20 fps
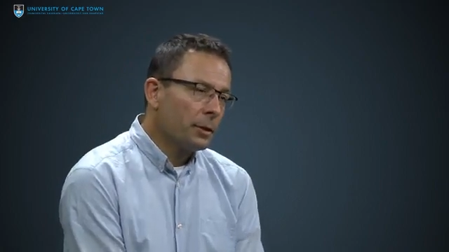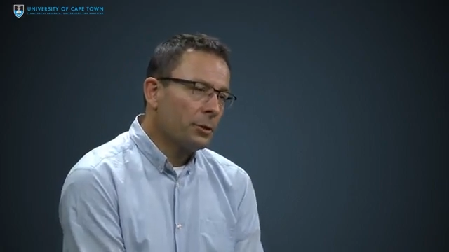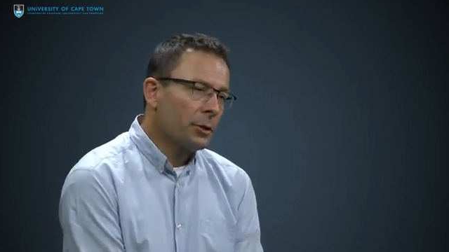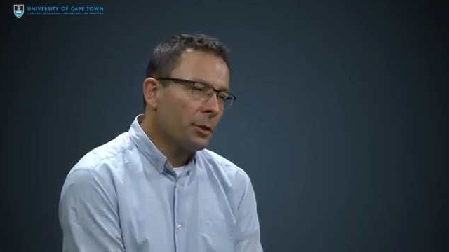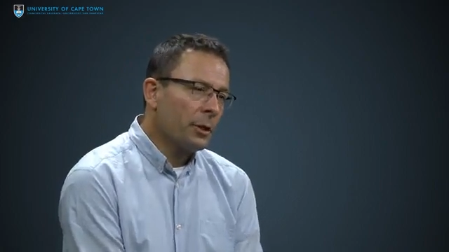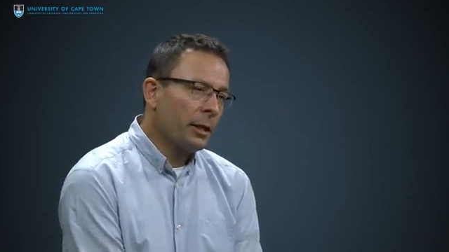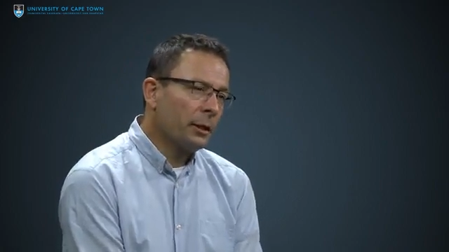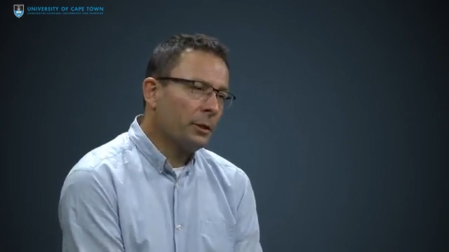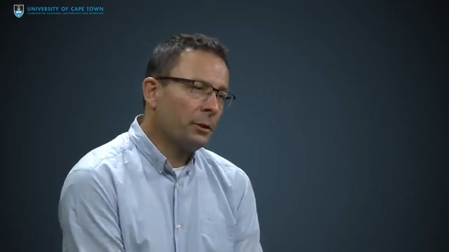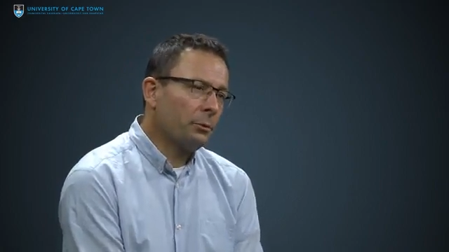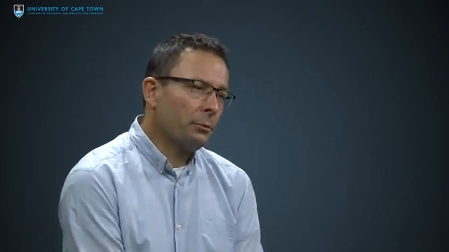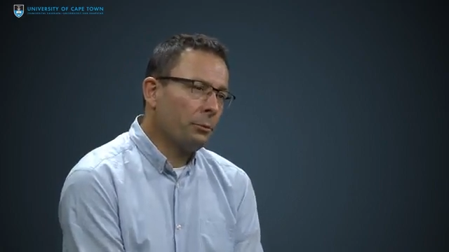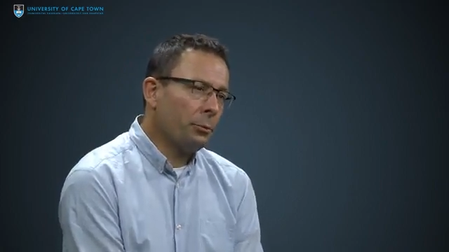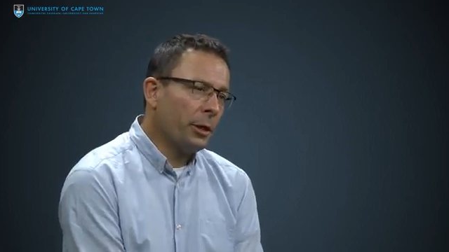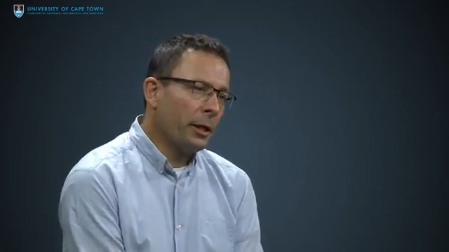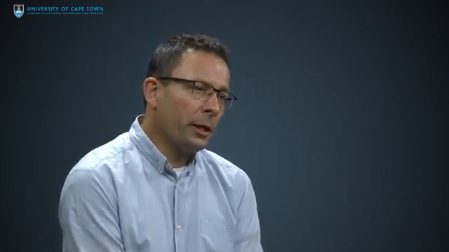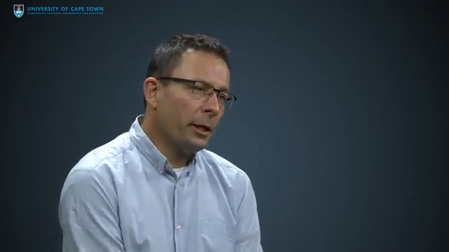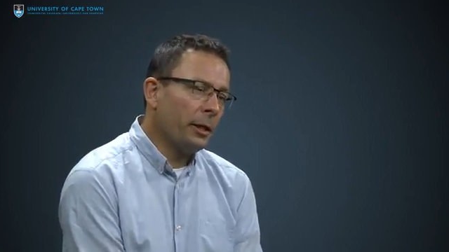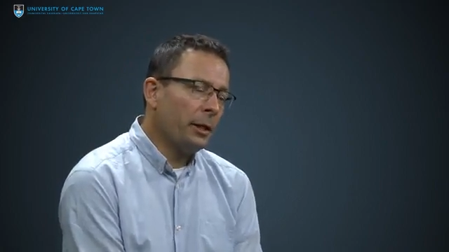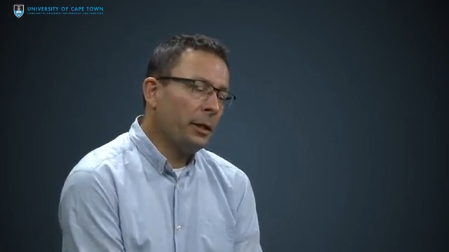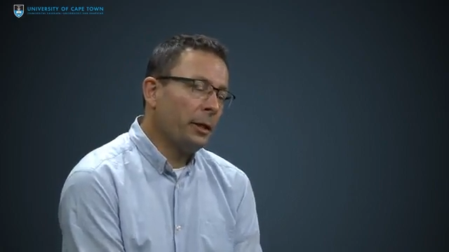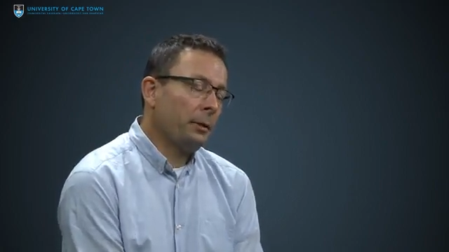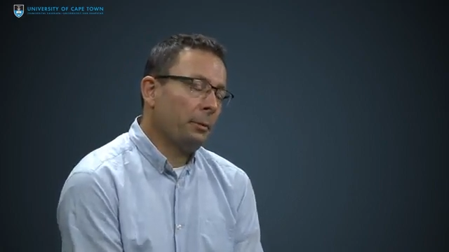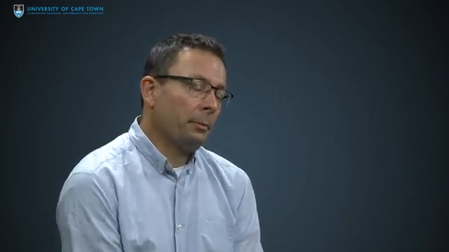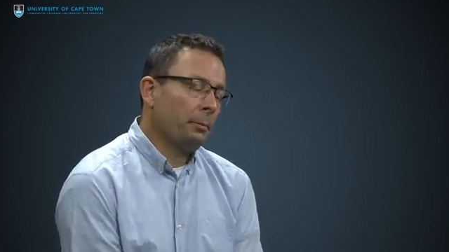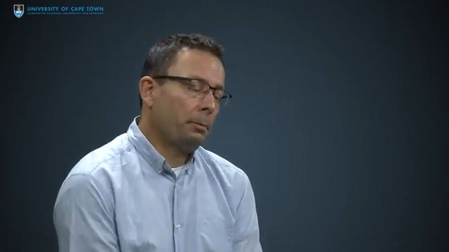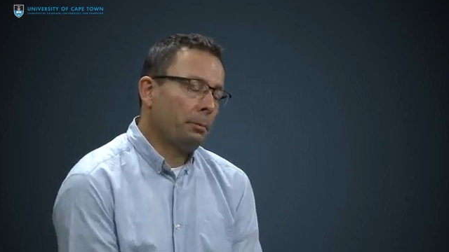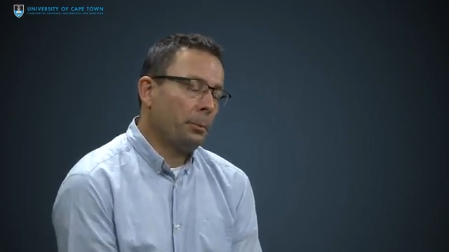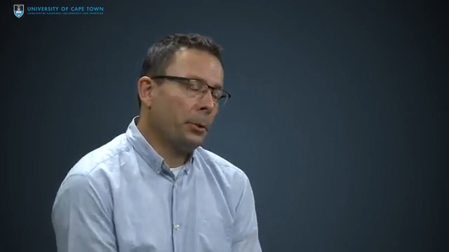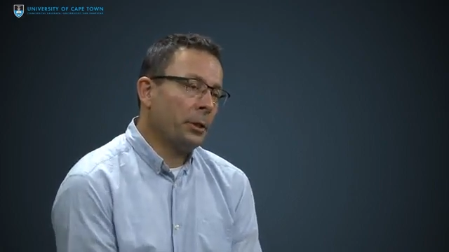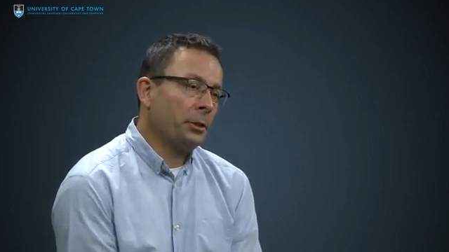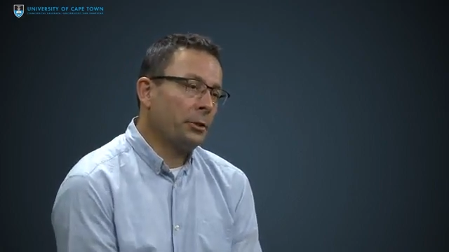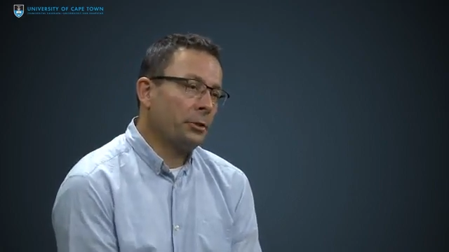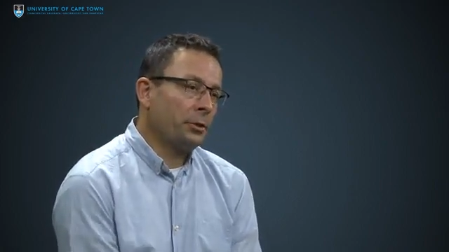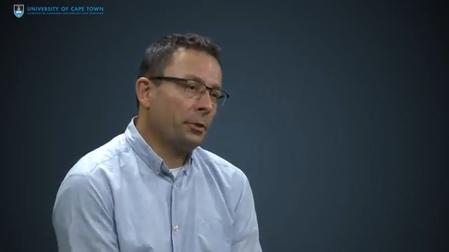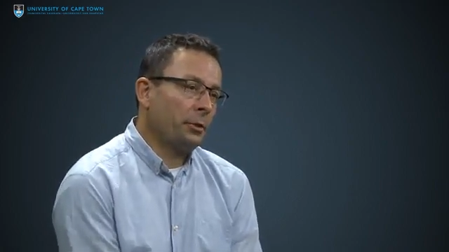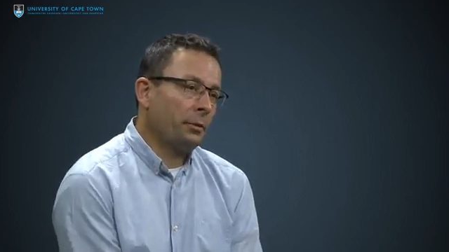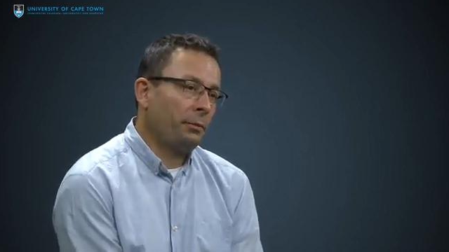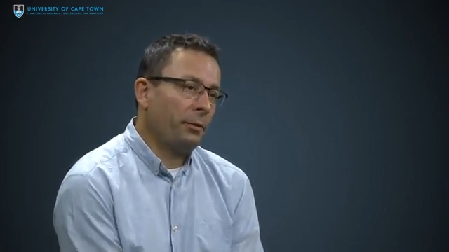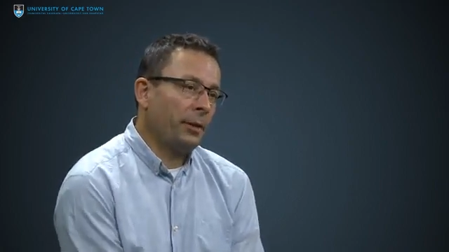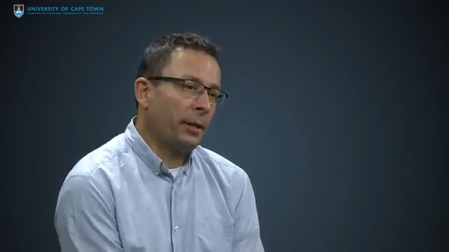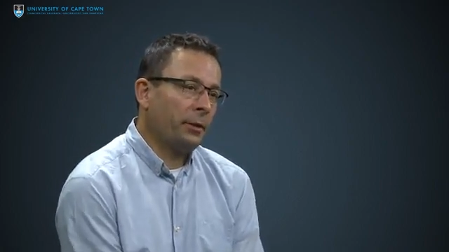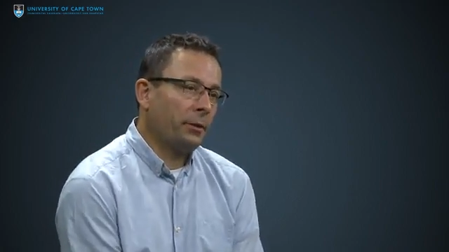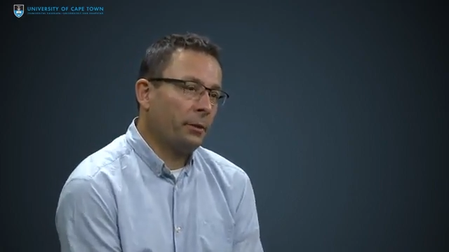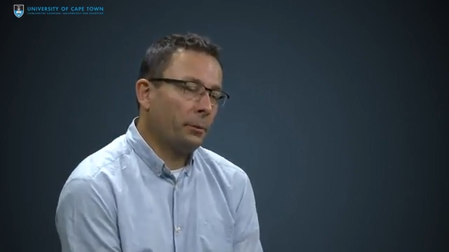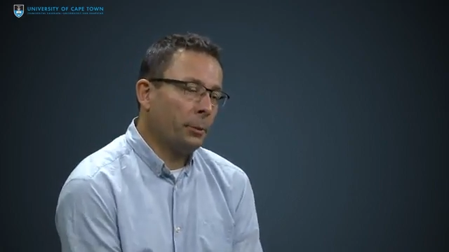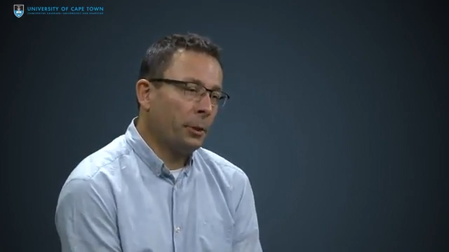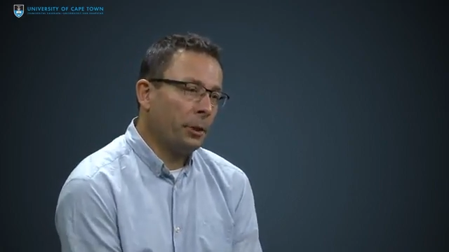So that really points to the fact that